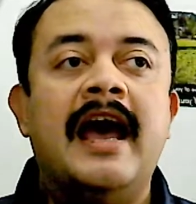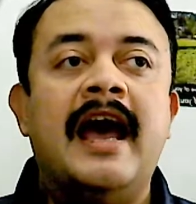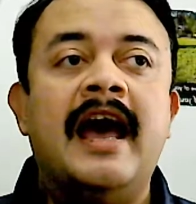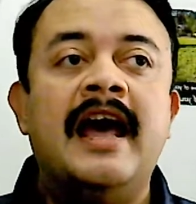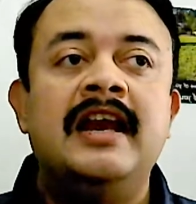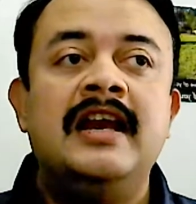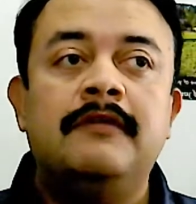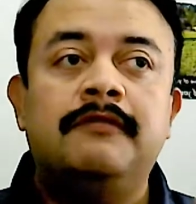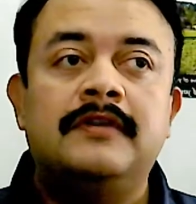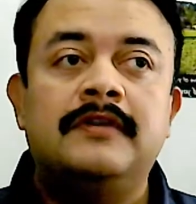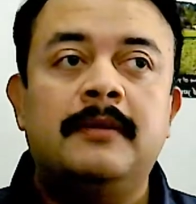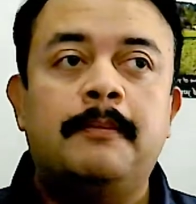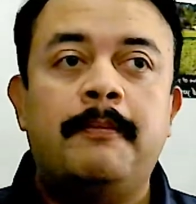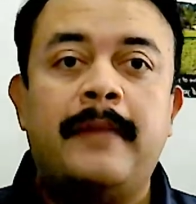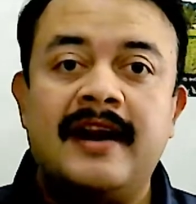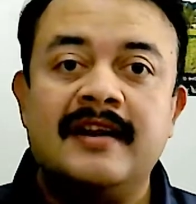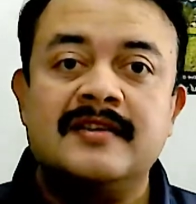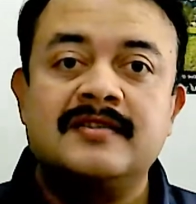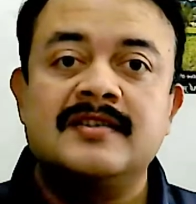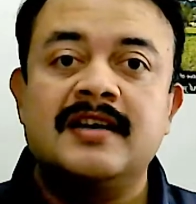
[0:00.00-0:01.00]
And if the
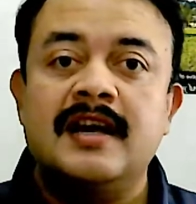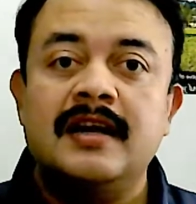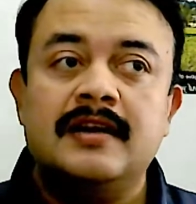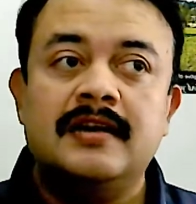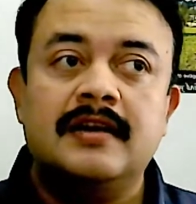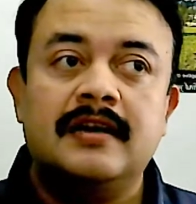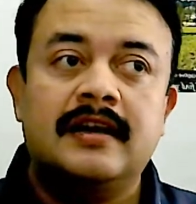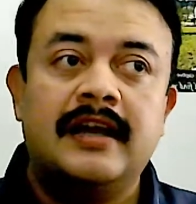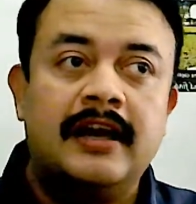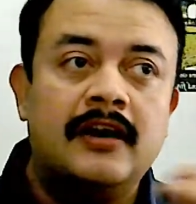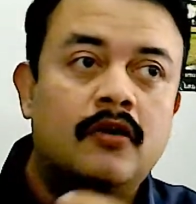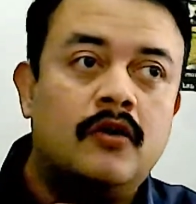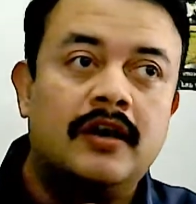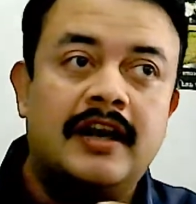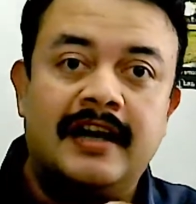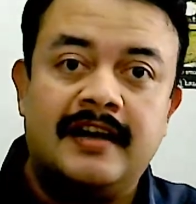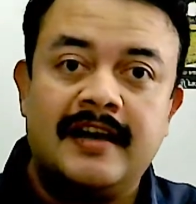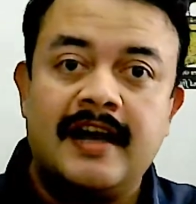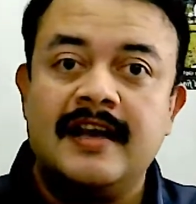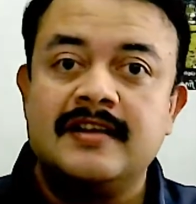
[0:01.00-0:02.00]
parasite cannot
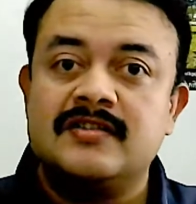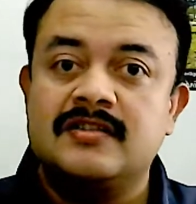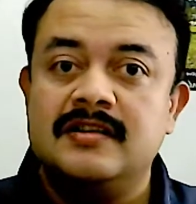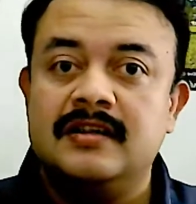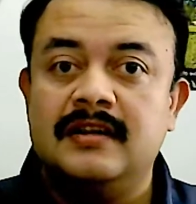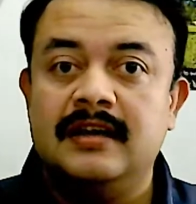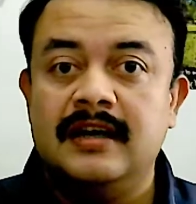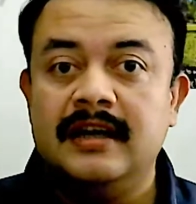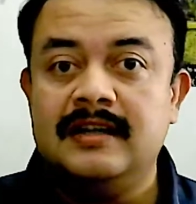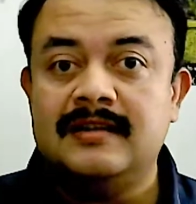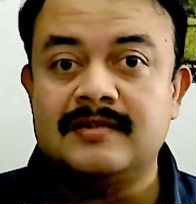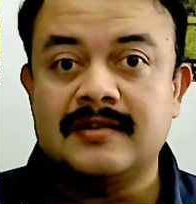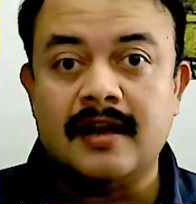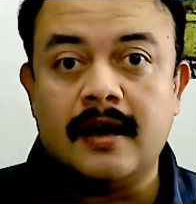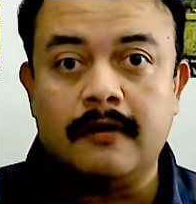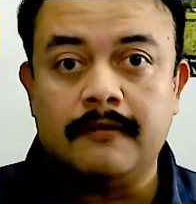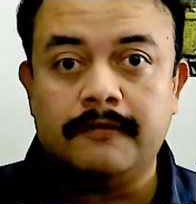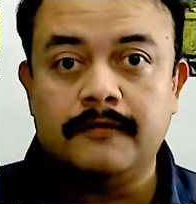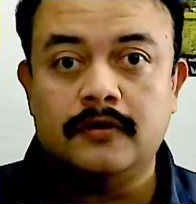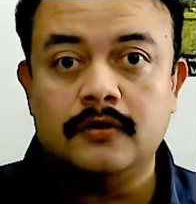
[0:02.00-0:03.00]
attach
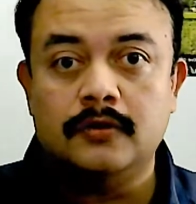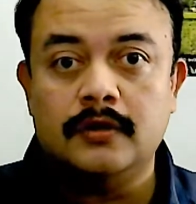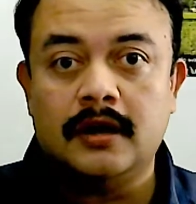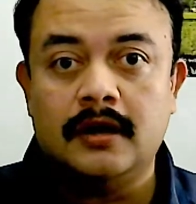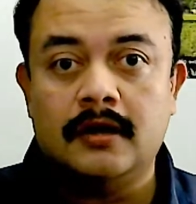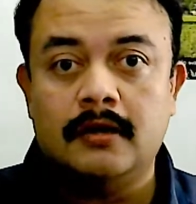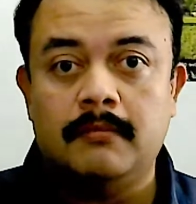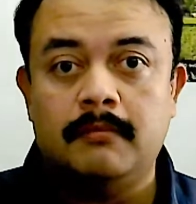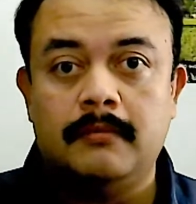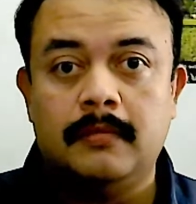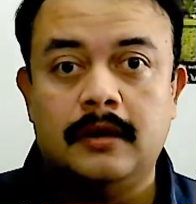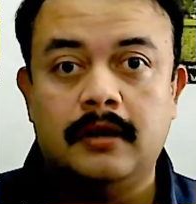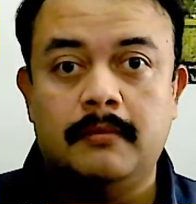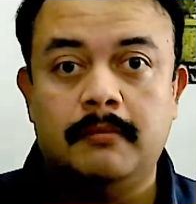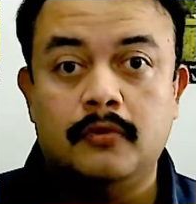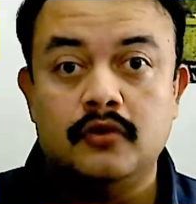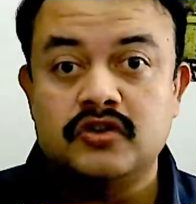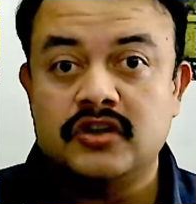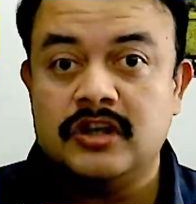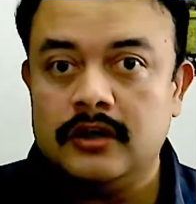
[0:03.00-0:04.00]
itself to the uh,
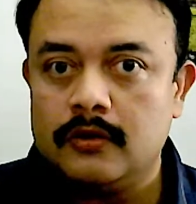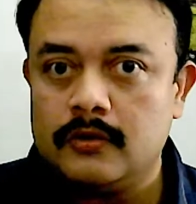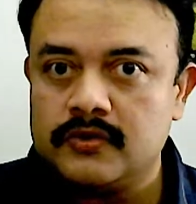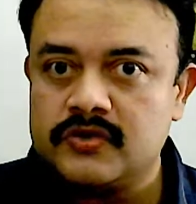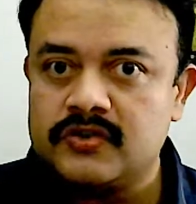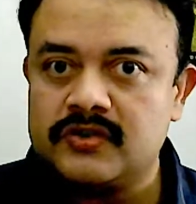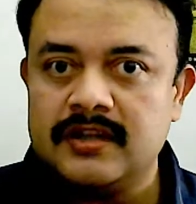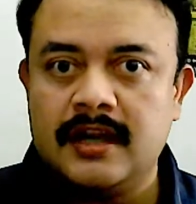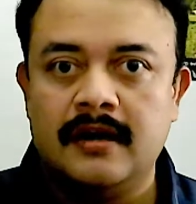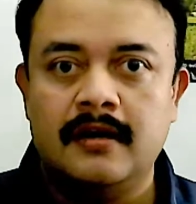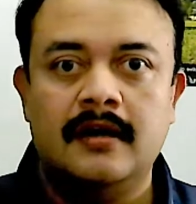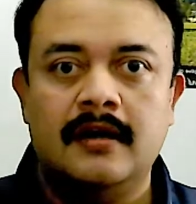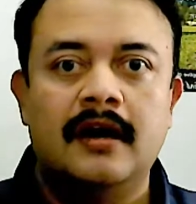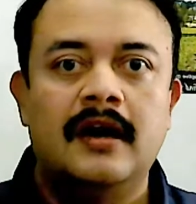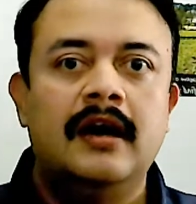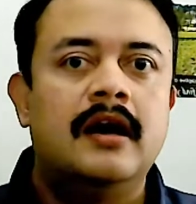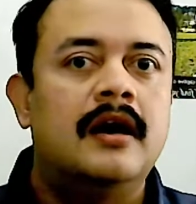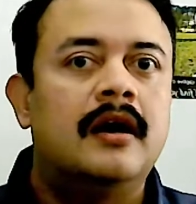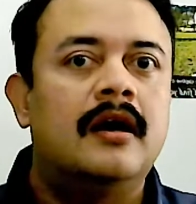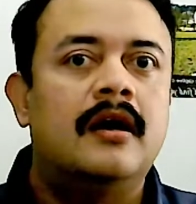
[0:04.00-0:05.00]
mosquitoes, then
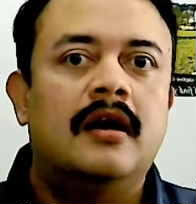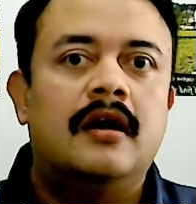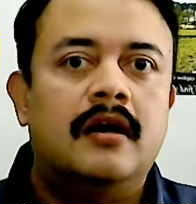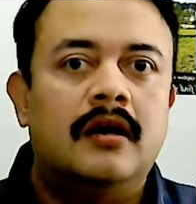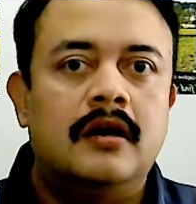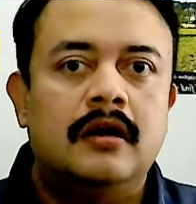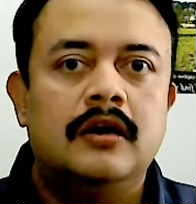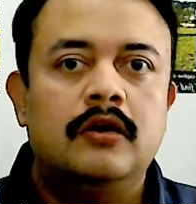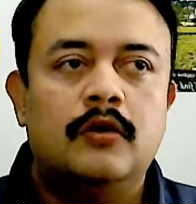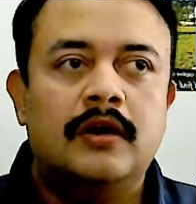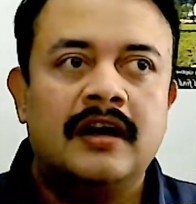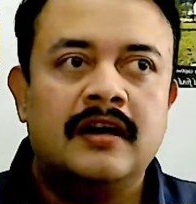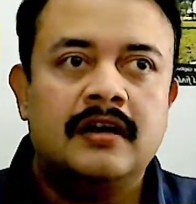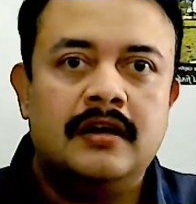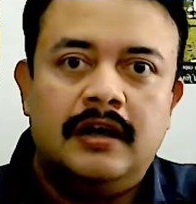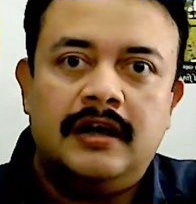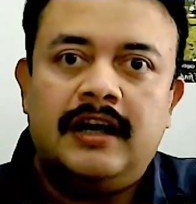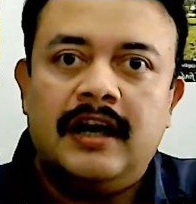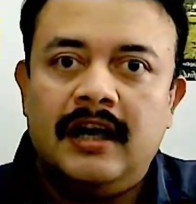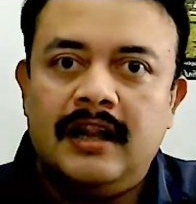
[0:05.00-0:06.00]
uh, you can
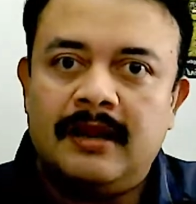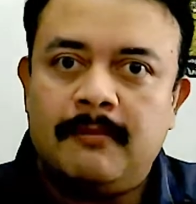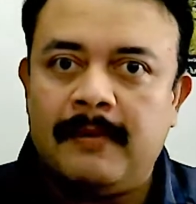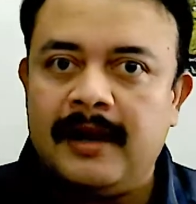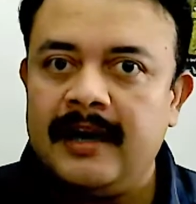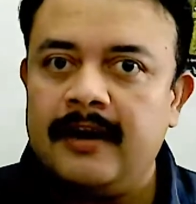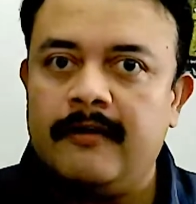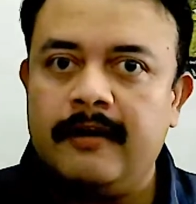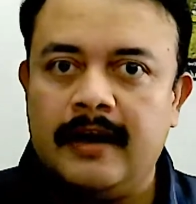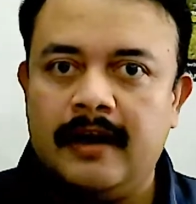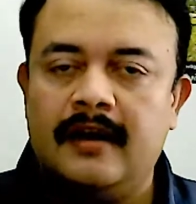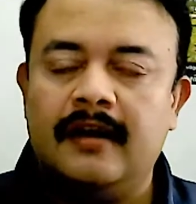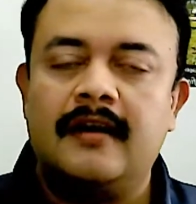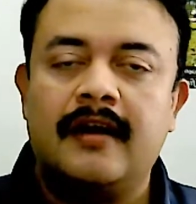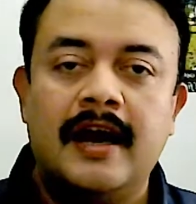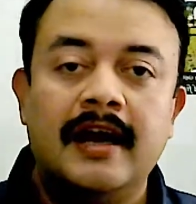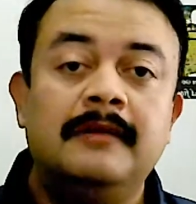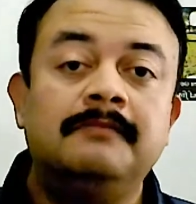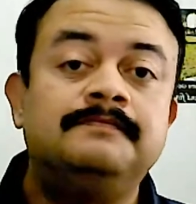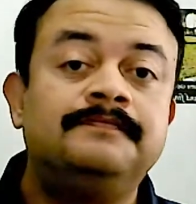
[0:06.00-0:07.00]
curtail the malaria,
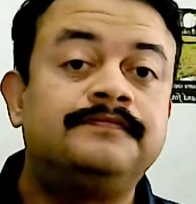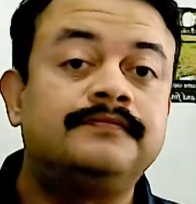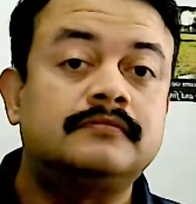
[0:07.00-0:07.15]
right?